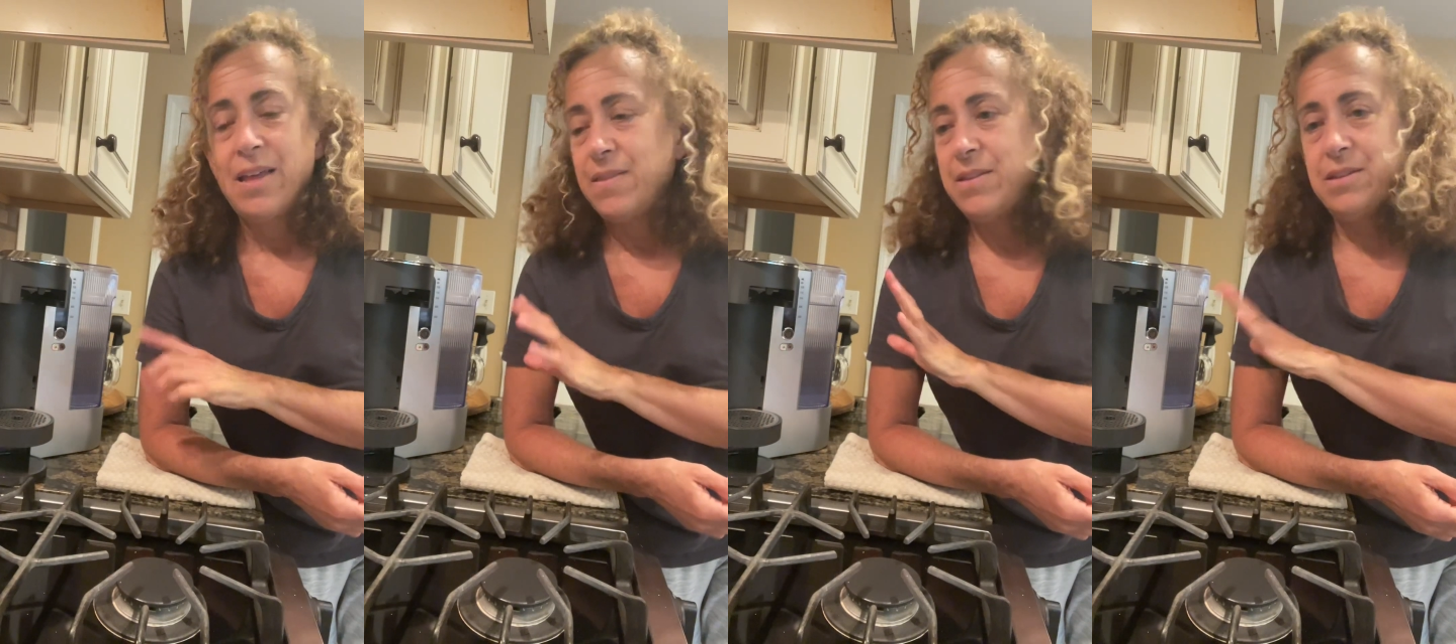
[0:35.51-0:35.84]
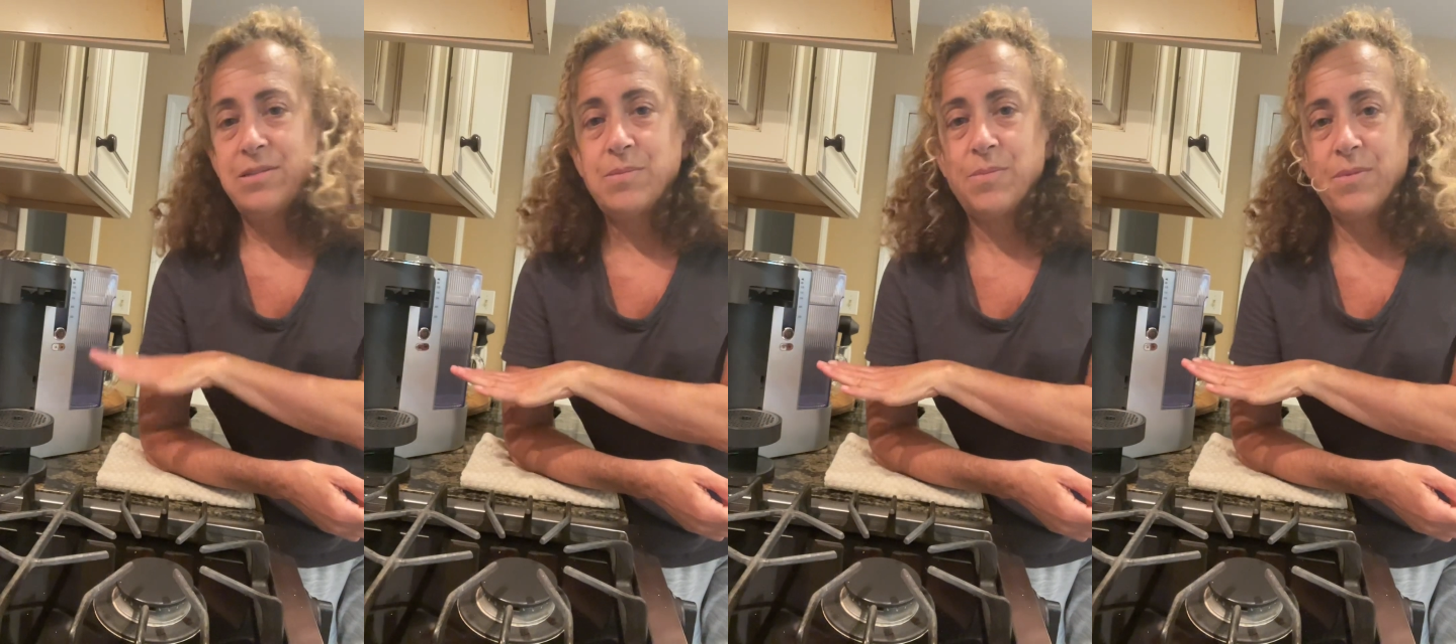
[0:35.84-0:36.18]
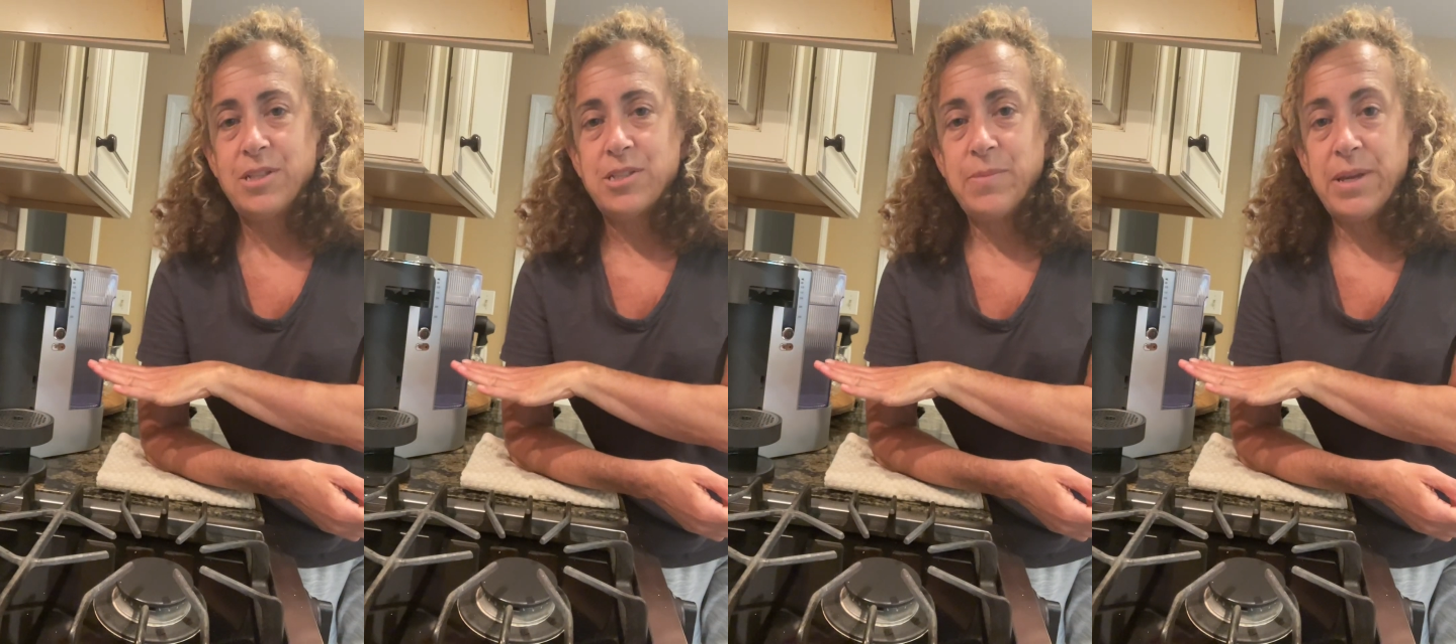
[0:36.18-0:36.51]

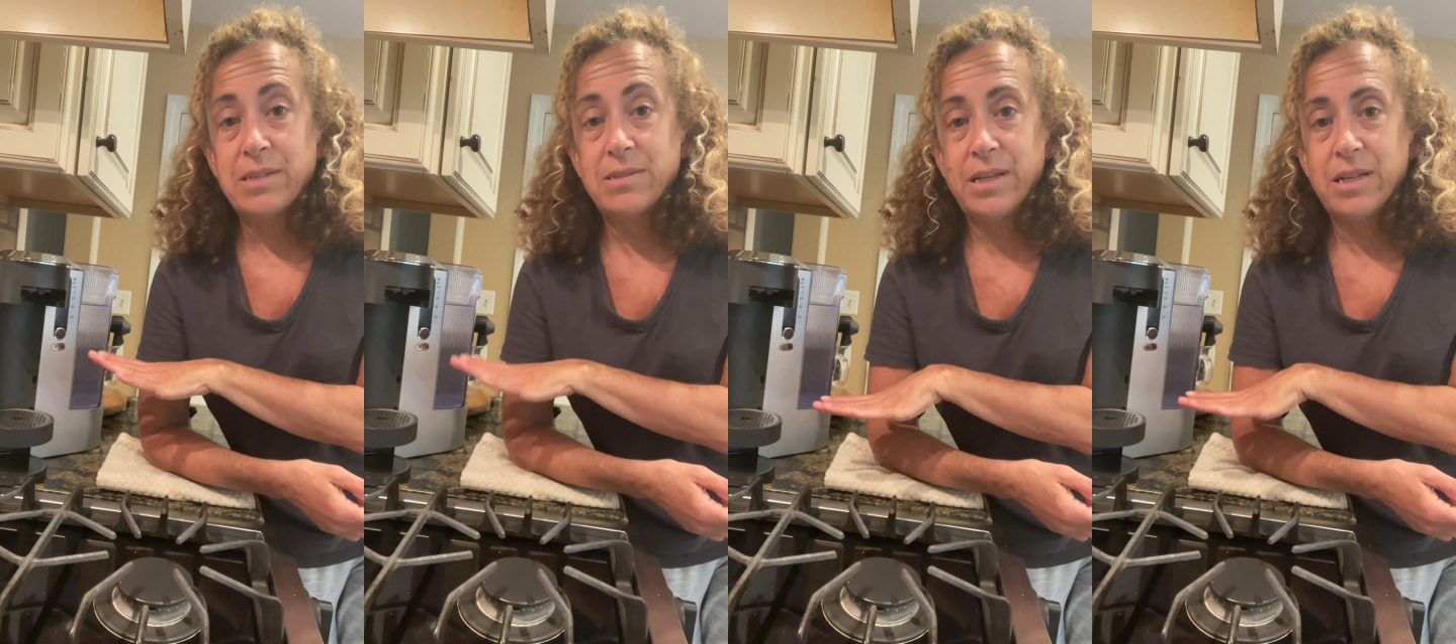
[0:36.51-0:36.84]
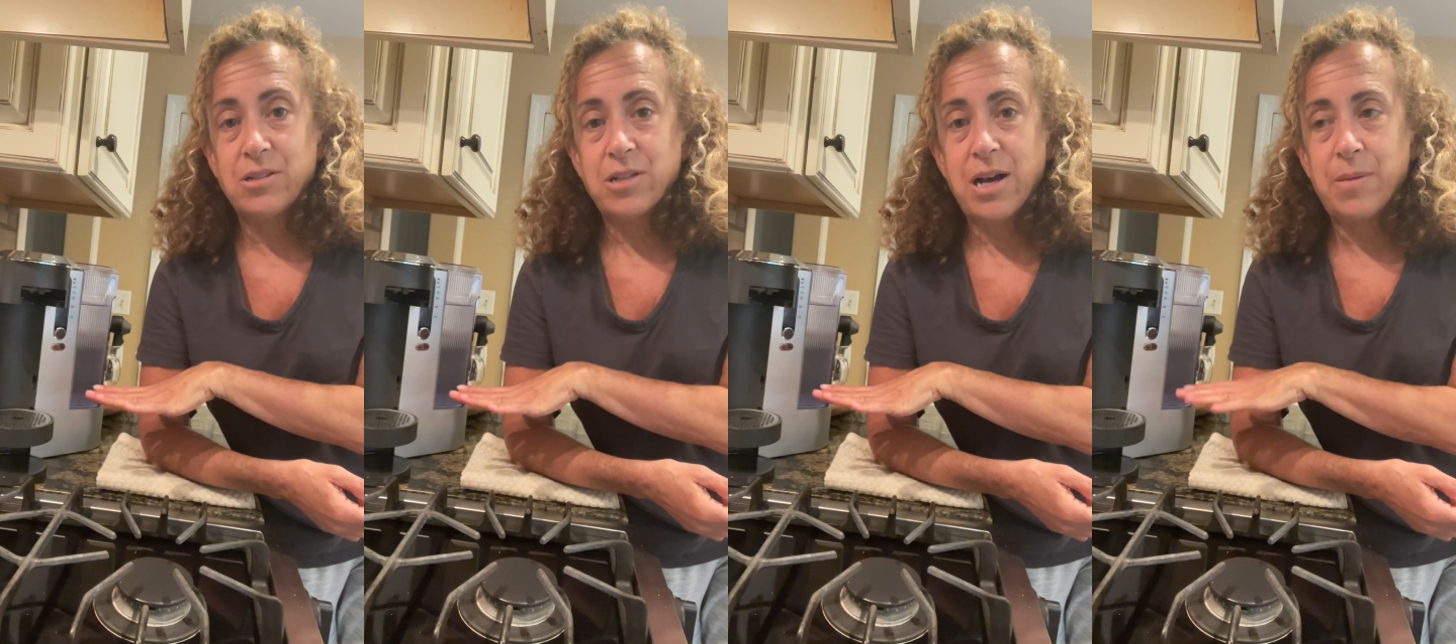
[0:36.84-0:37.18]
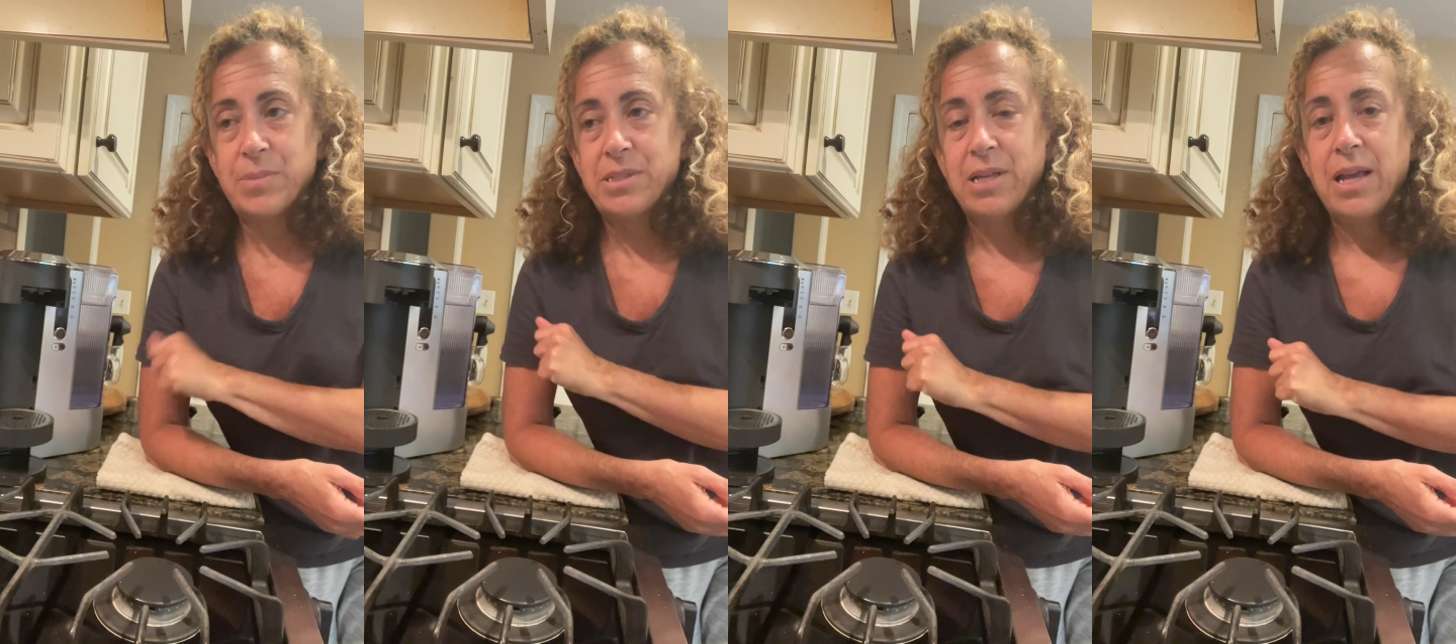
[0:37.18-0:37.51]
this makes single
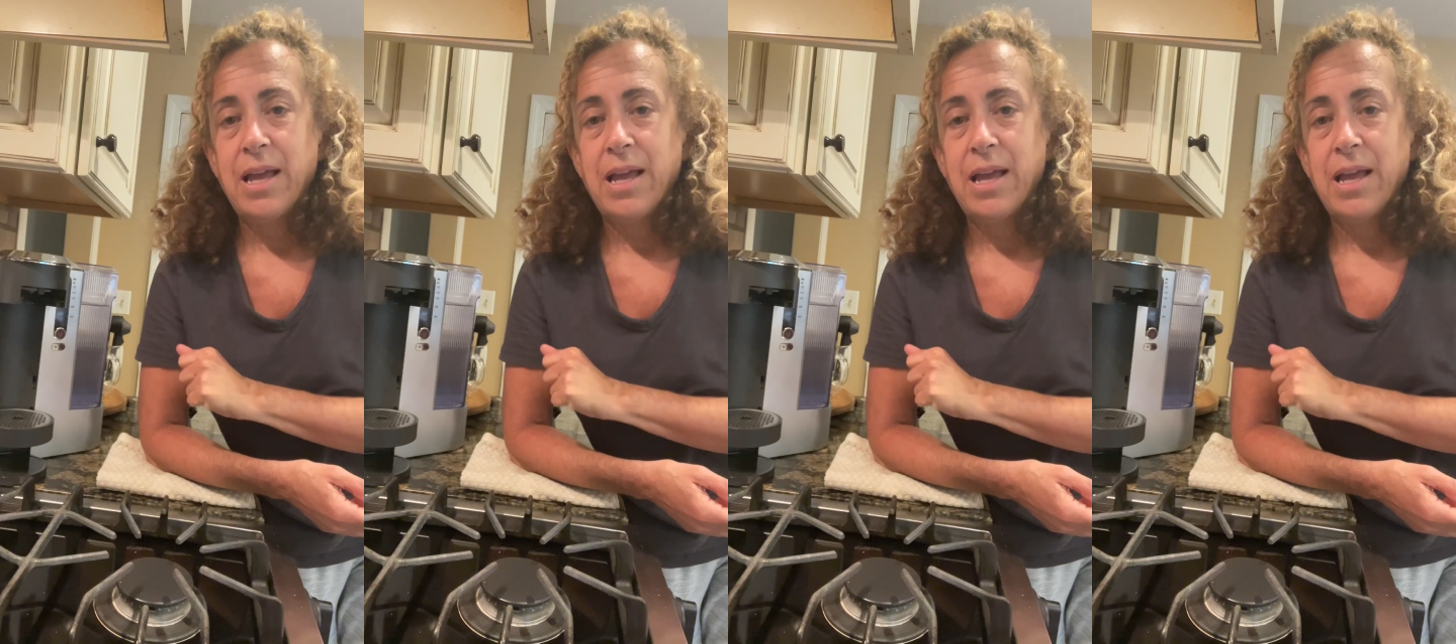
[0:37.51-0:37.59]
cups,